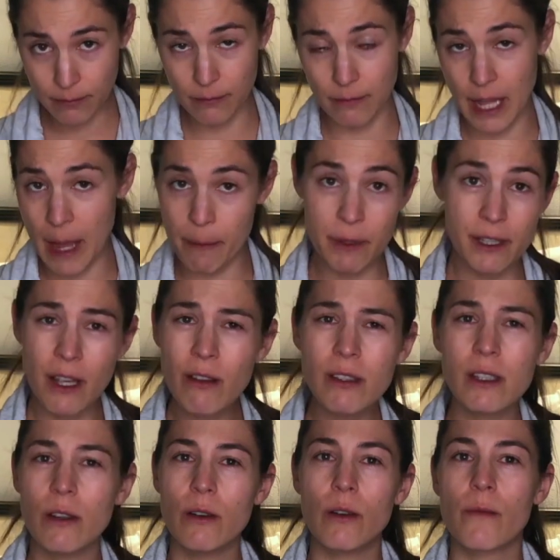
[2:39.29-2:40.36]

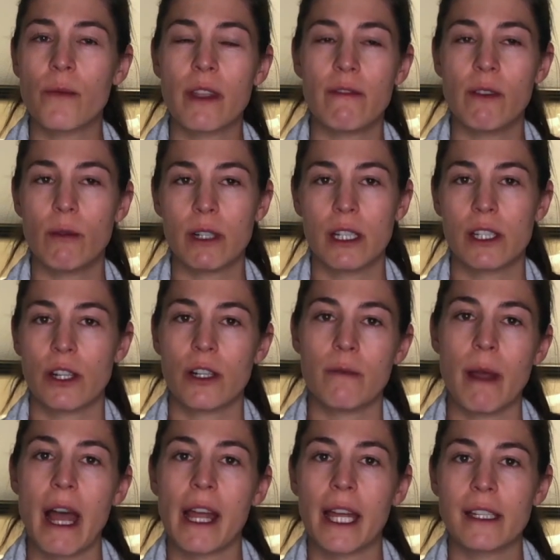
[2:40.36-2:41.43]
episodes. So if you want to turn
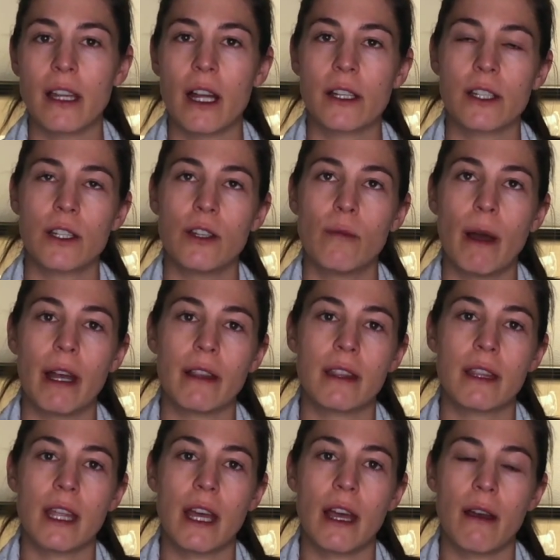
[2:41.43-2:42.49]
back, I talked to you
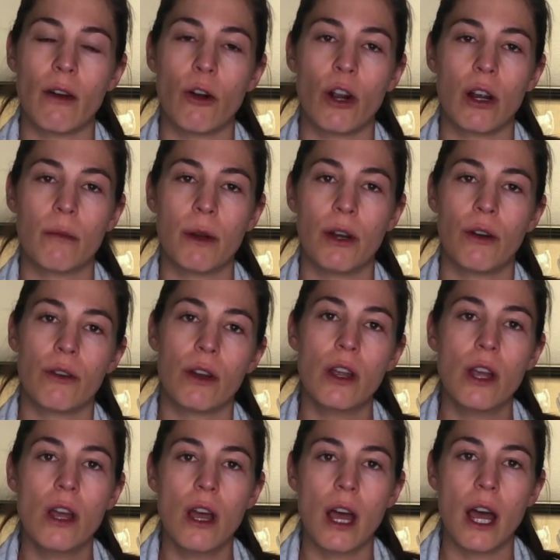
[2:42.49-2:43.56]
about the hormone
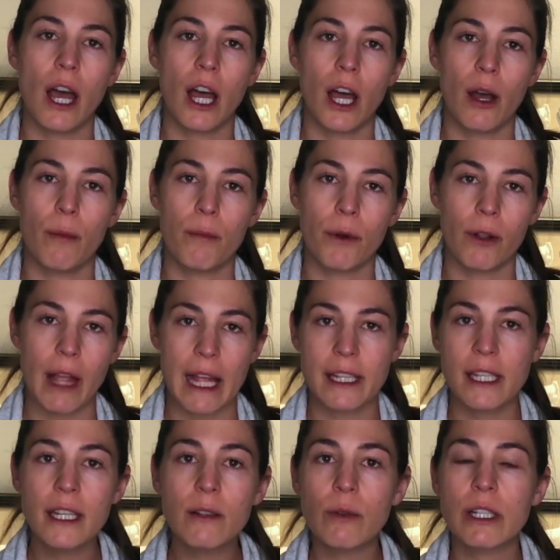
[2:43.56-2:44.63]

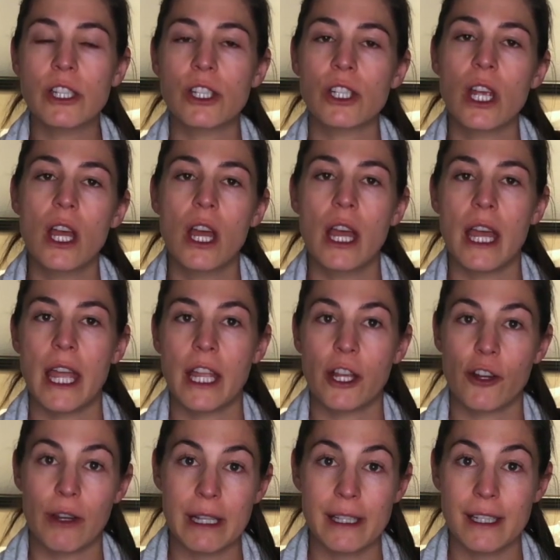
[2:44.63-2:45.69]
prolactin, which
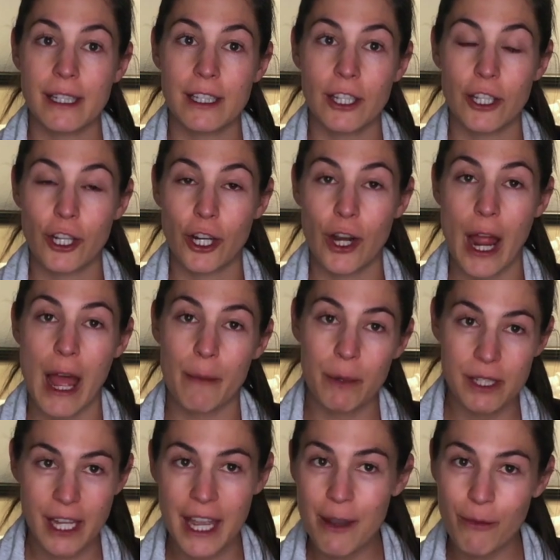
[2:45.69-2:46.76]
increases your
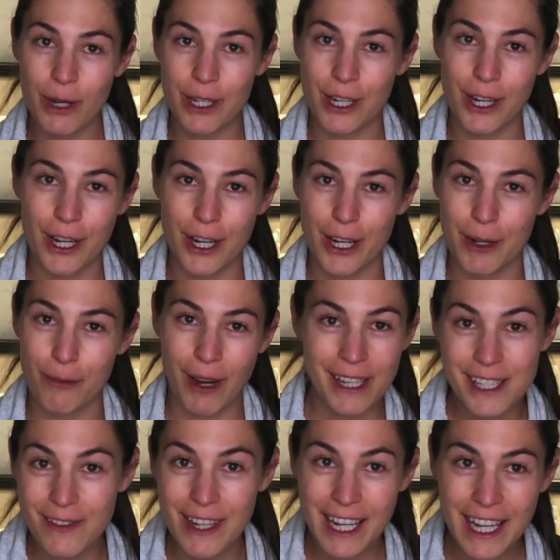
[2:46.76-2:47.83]
appetite when you're
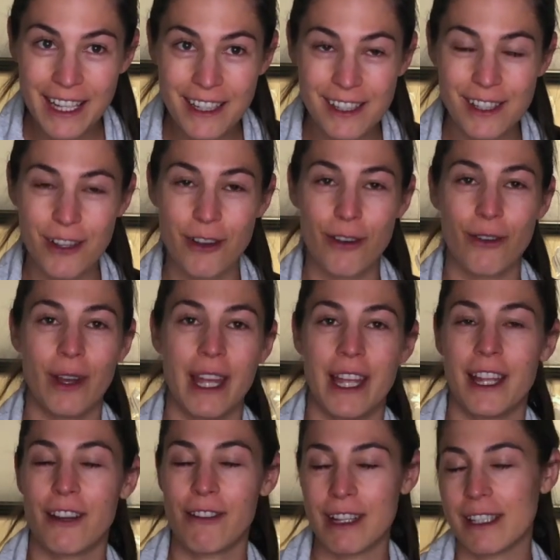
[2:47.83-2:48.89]
breastfeeding. So it
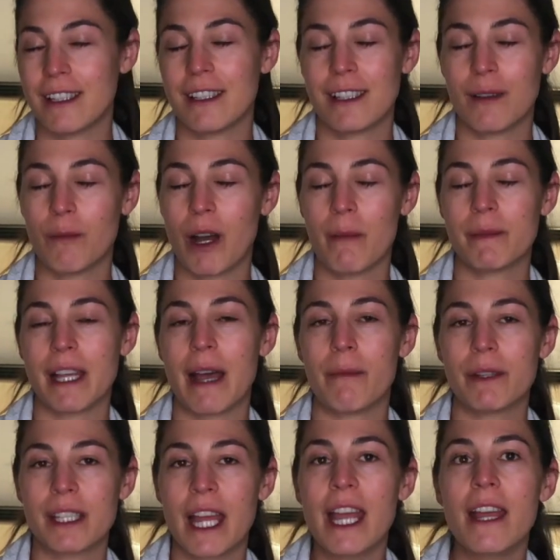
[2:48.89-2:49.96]
increases the mom's
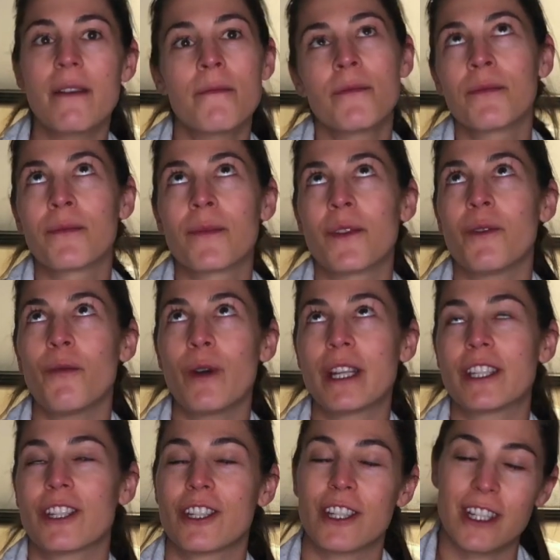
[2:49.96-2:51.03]
appetite,
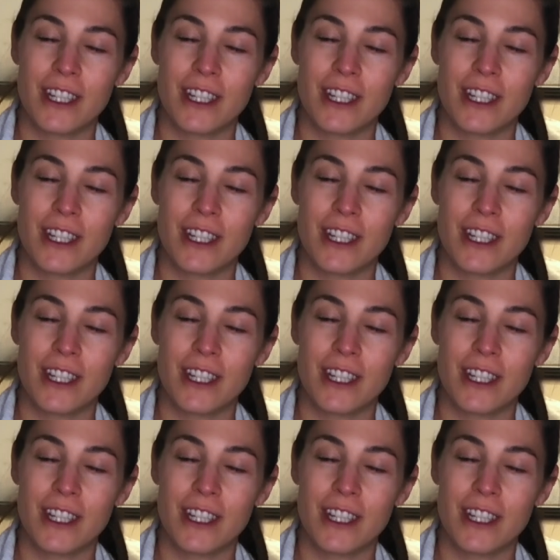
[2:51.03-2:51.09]
which